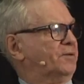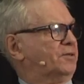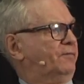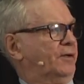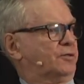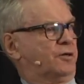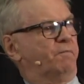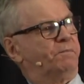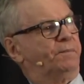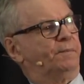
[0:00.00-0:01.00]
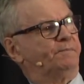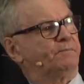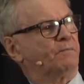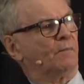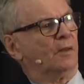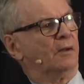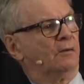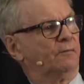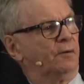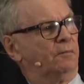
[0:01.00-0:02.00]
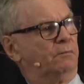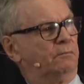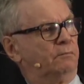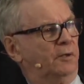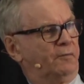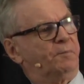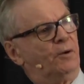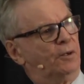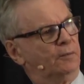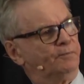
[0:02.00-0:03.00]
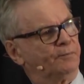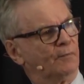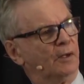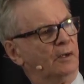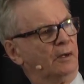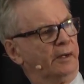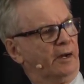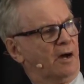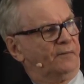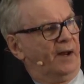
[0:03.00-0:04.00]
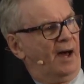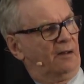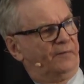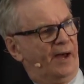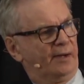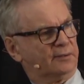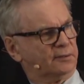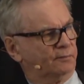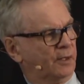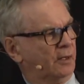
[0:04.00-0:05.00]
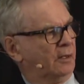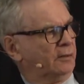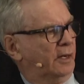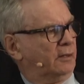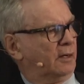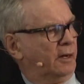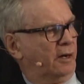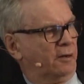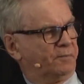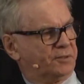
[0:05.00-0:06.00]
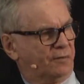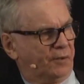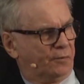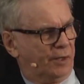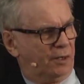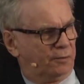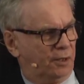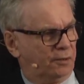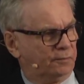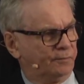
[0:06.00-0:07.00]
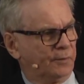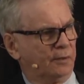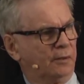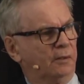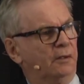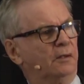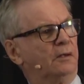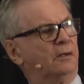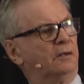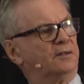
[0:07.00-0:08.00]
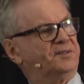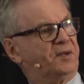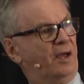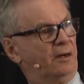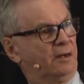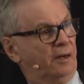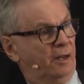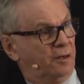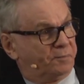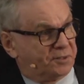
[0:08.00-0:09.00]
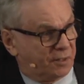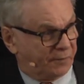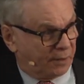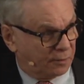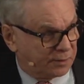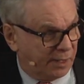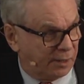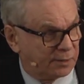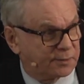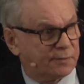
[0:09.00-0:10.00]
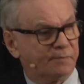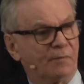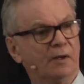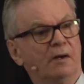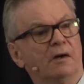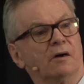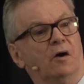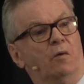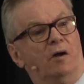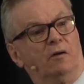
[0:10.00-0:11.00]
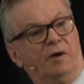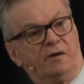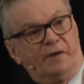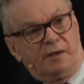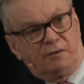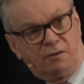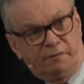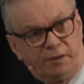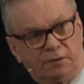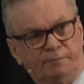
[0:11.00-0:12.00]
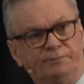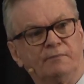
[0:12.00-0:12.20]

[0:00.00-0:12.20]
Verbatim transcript: Pacific ship from Liverpool, get off in Halifax, take a Canadian Pacific railroad, stay in Canadian Pacific hotels, go all the way to Vancouver,